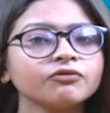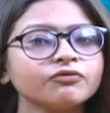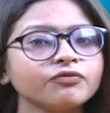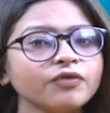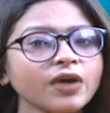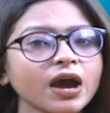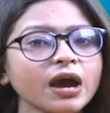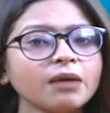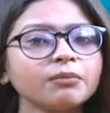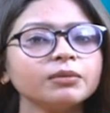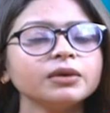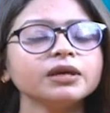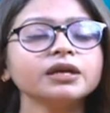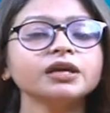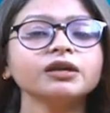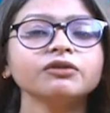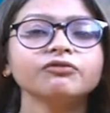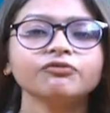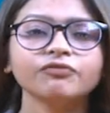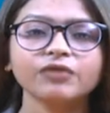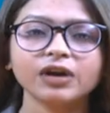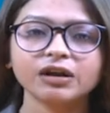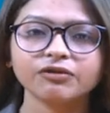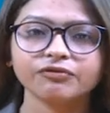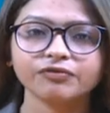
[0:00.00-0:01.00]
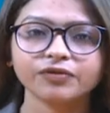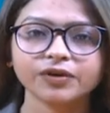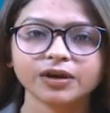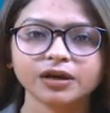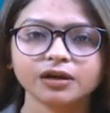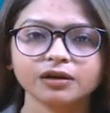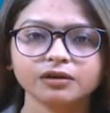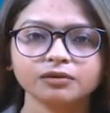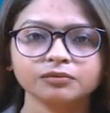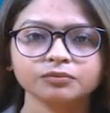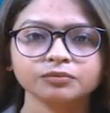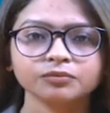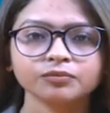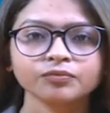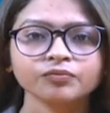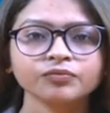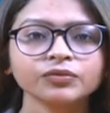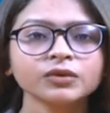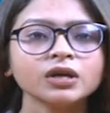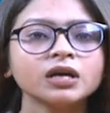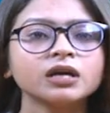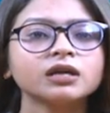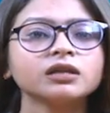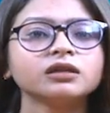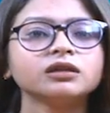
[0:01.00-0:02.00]
Family Welfare.
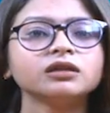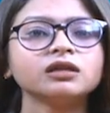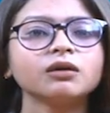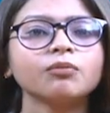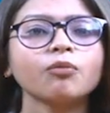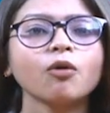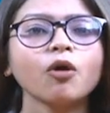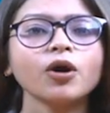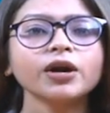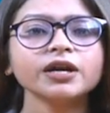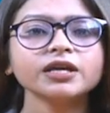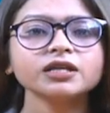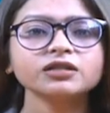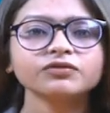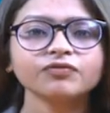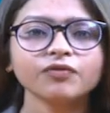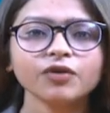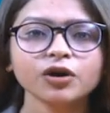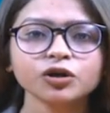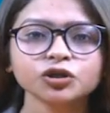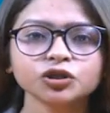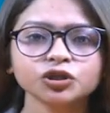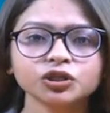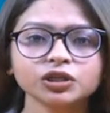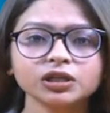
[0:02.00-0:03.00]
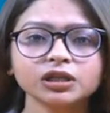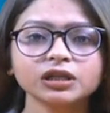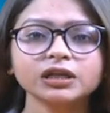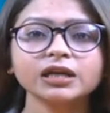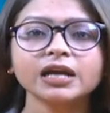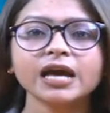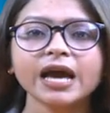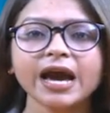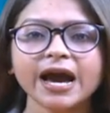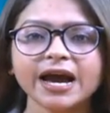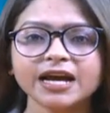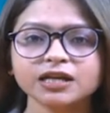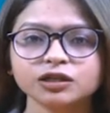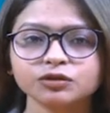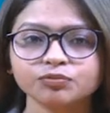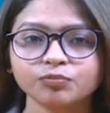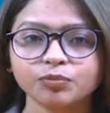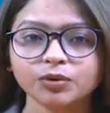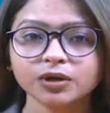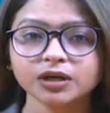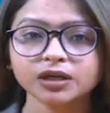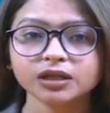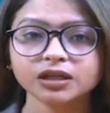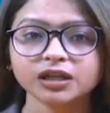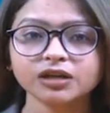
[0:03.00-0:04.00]
The body is functional as
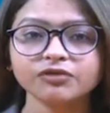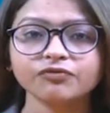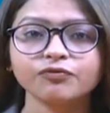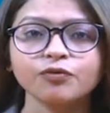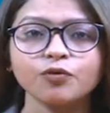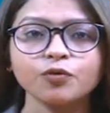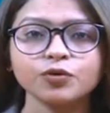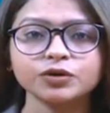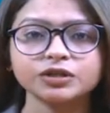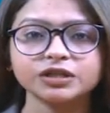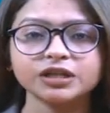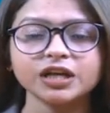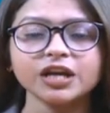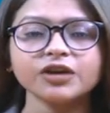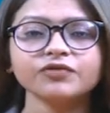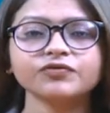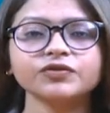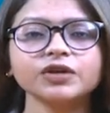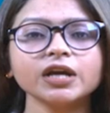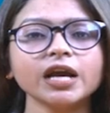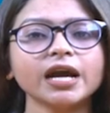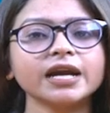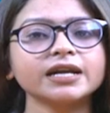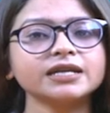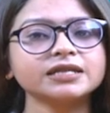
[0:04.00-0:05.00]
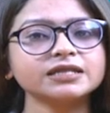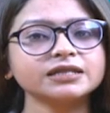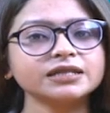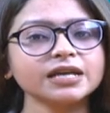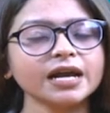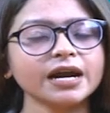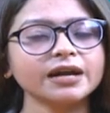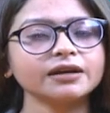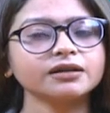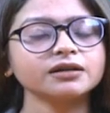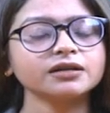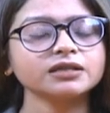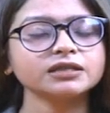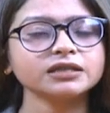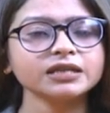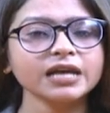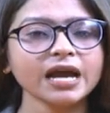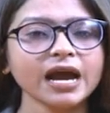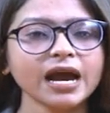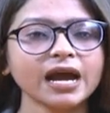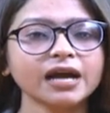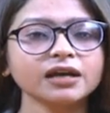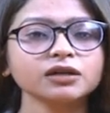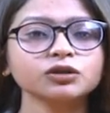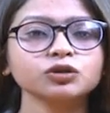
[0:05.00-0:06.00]
per the Food Safety and Standards
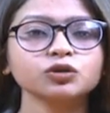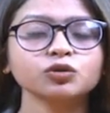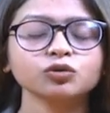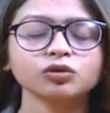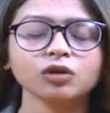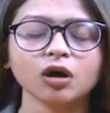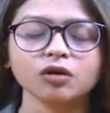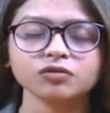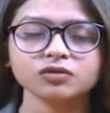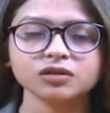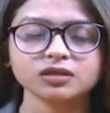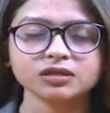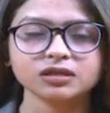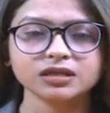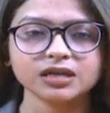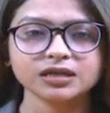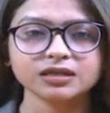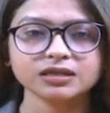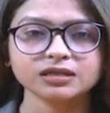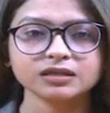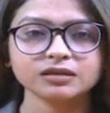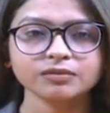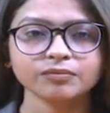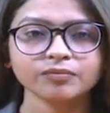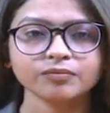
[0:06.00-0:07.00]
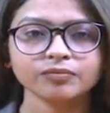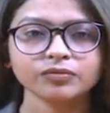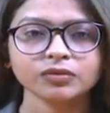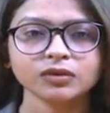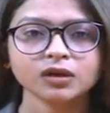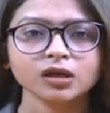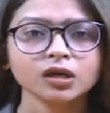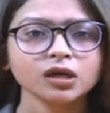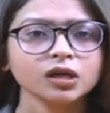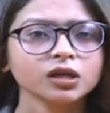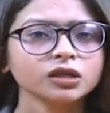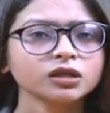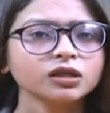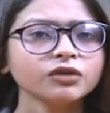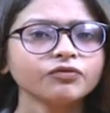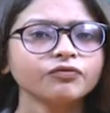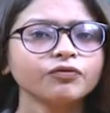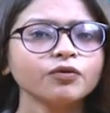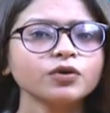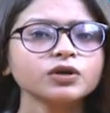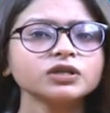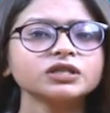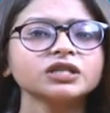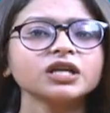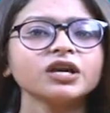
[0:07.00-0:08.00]
Act 2006. The
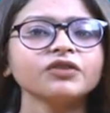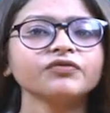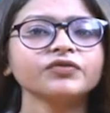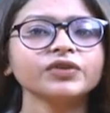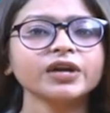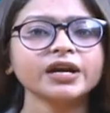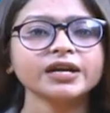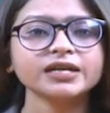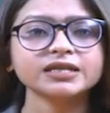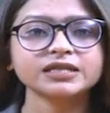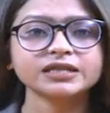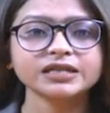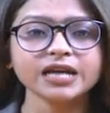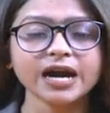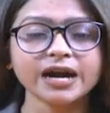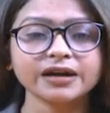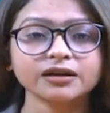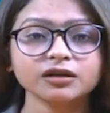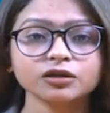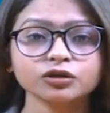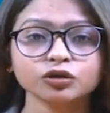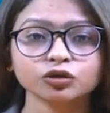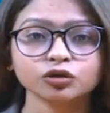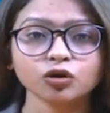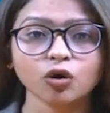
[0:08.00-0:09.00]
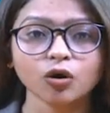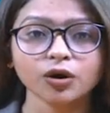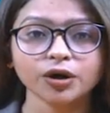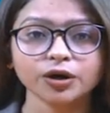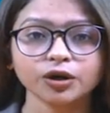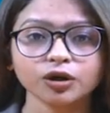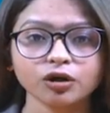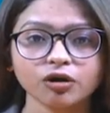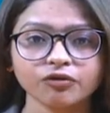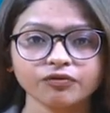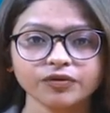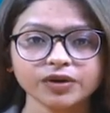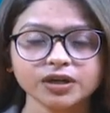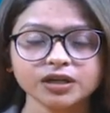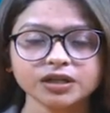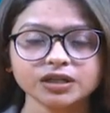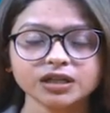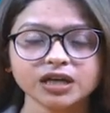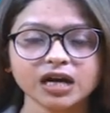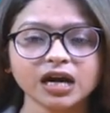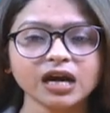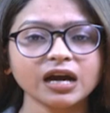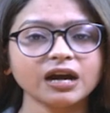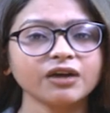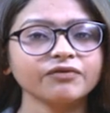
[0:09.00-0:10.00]
Food Safety and Standards Authority of
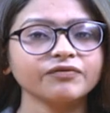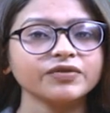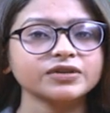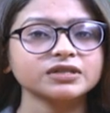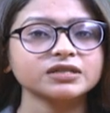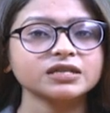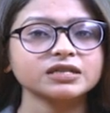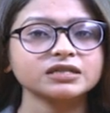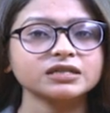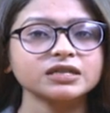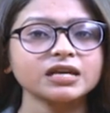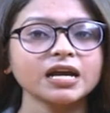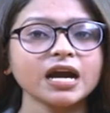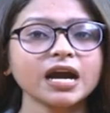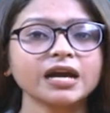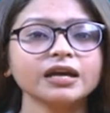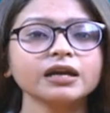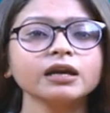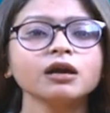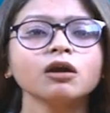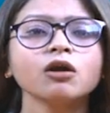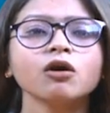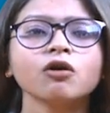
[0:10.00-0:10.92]
India, FSSAI,